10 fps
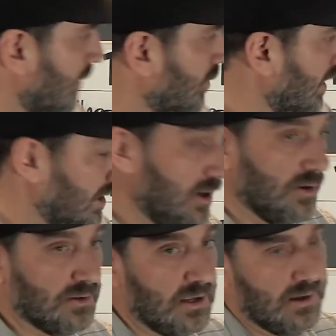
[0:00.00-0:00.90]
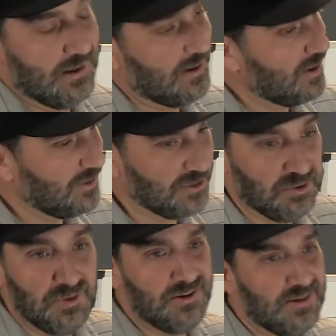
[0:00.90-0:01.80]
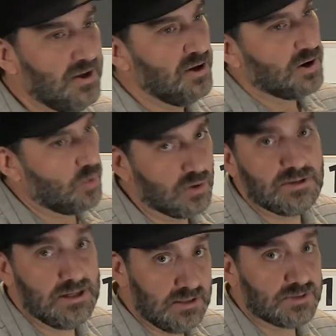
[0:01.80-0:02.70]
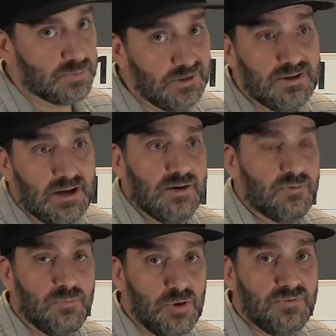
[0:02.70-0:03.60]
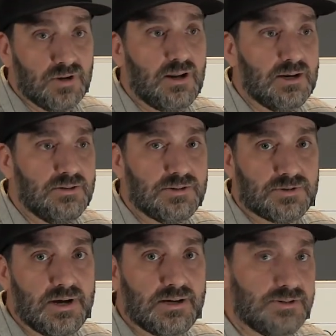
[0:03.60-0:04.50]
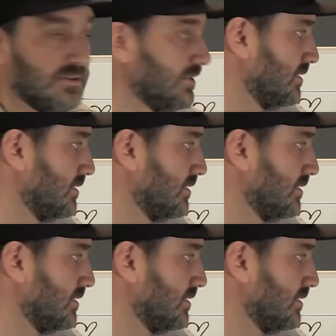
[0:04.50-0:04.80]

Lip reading: I'm right here. And you know what? Quarantine has really kind of removed a lot of distractions.